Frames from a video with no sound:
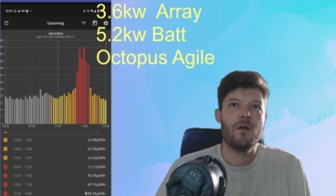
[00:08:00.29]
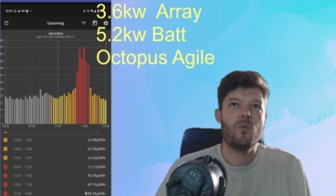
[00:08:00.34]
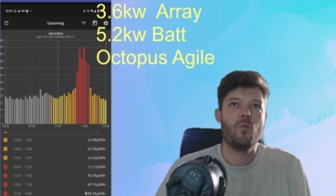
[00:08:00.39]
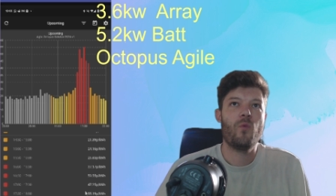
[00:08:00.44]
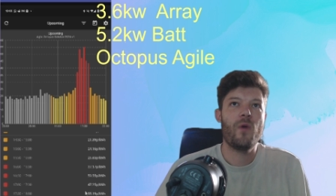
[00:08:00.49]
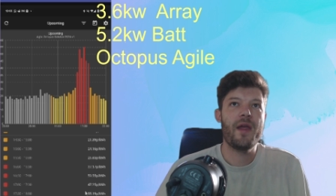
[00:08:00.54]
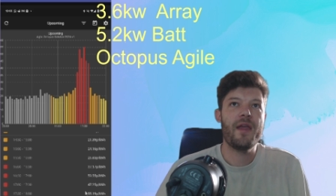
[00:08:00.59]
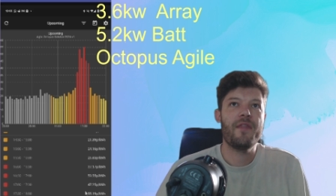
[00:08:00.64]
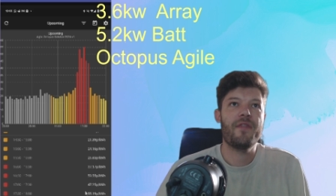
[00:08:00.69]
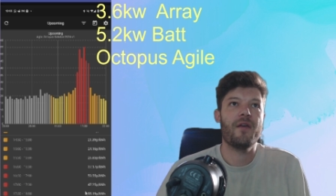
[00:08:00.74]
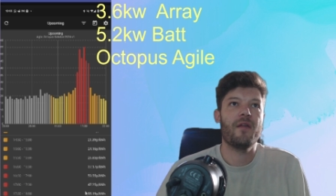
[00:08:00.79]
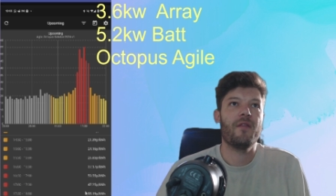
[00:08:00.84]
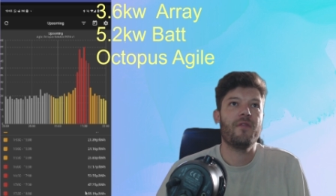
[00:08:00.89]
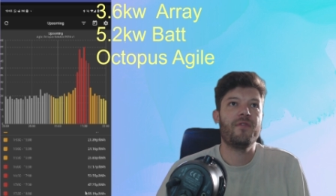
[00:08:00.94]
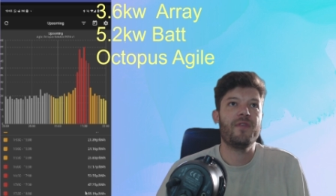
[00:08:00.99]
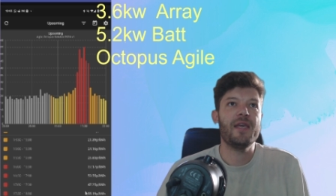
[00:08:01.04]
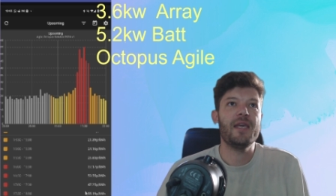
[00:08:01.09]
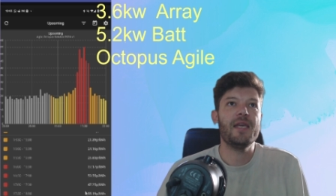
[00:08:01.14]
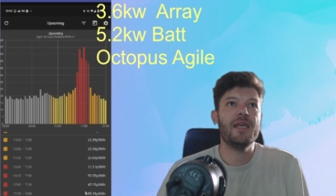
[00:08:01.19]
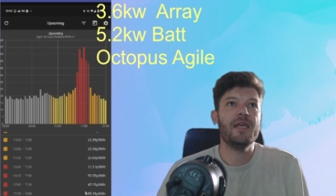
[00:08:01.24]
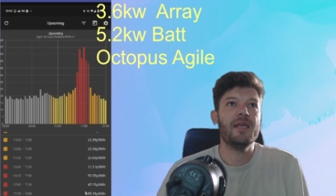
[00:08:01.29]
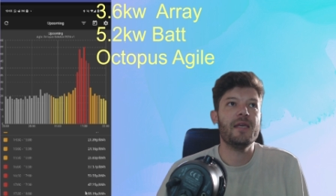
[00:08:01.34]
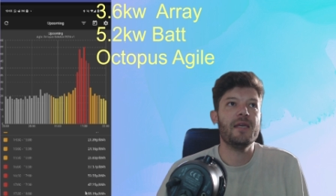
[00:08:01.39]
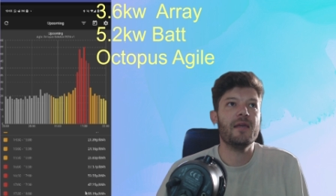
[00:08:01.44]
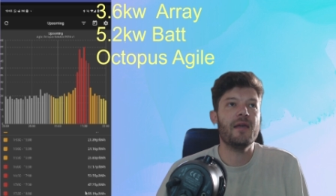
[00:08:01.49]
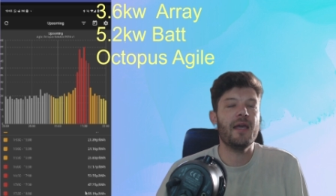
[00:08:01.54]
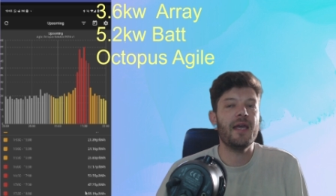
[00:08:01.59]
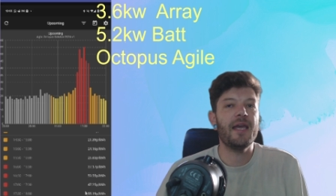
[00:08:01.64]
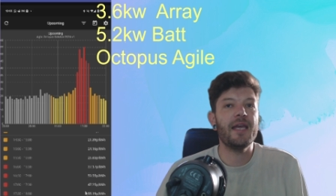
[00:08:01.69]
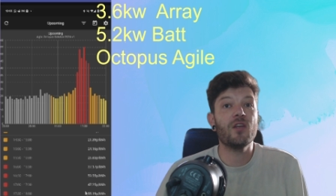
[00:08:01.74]
with
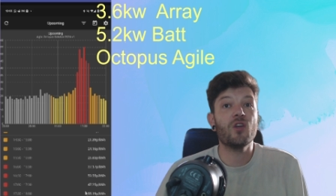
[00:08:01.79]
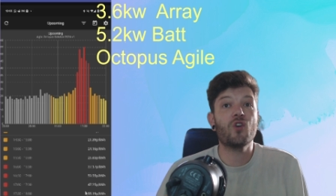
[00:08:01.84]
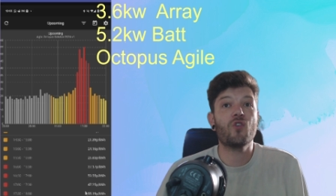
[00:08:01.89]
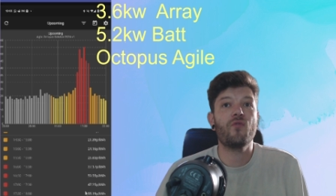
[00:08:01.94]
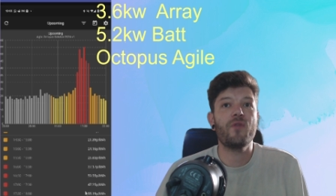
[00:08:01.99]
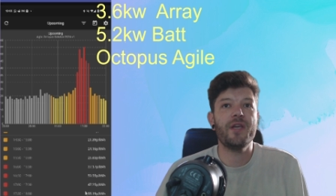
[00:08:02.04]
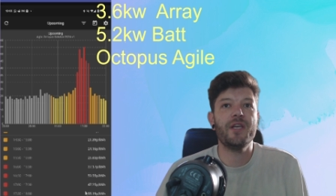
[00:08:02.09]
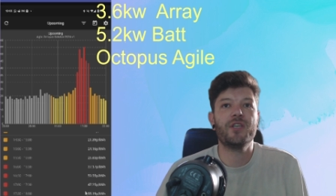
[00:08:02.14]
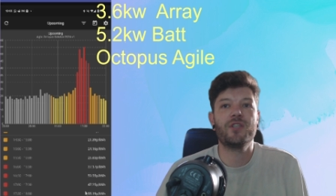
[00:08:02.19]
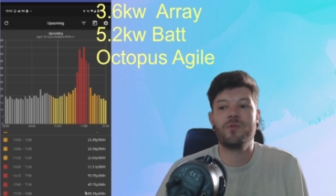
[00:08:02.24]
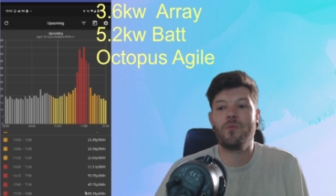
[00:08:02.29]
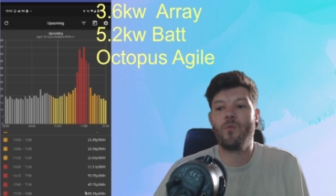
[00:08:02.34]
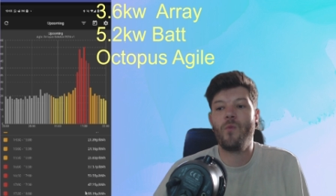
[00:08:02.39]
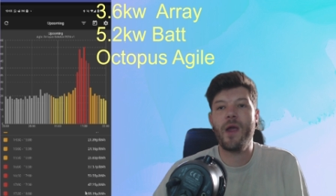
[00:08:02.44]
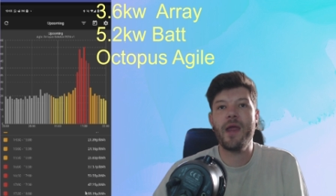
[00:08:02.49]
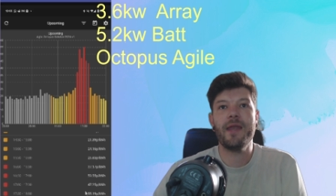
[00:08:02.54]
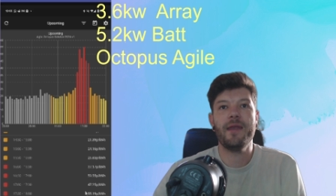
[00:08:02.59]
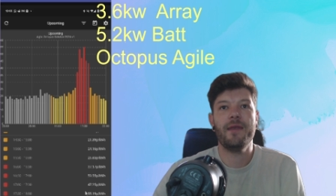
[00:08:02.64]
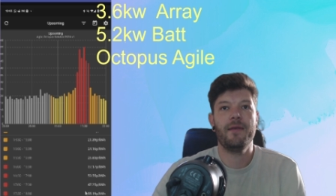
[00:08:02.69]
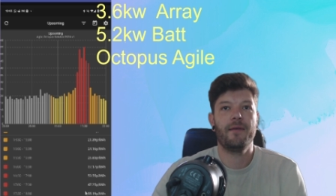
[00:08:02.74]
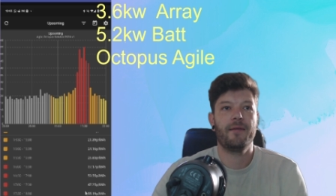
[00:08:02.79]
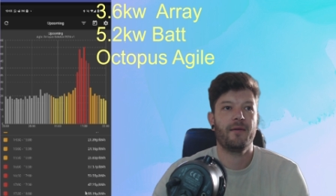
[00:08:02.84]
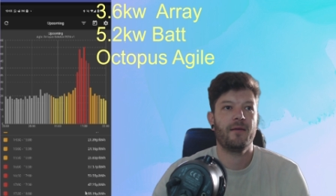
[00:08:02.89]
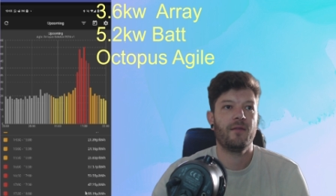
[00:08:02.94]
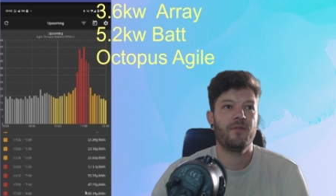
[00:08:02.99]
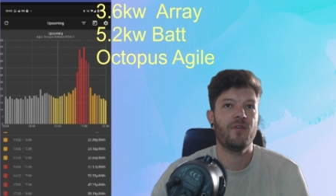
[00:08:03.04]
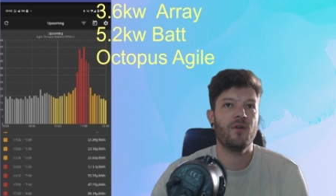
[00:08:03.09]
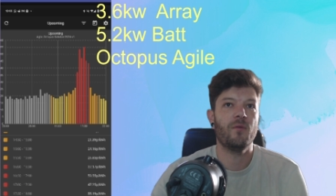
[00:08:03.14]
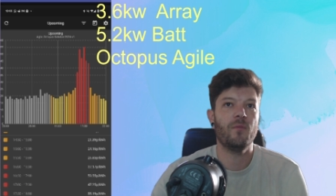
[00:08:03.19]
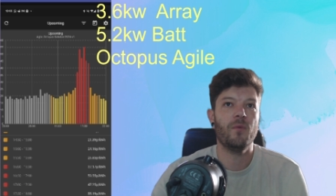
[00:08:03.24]
the increased wind that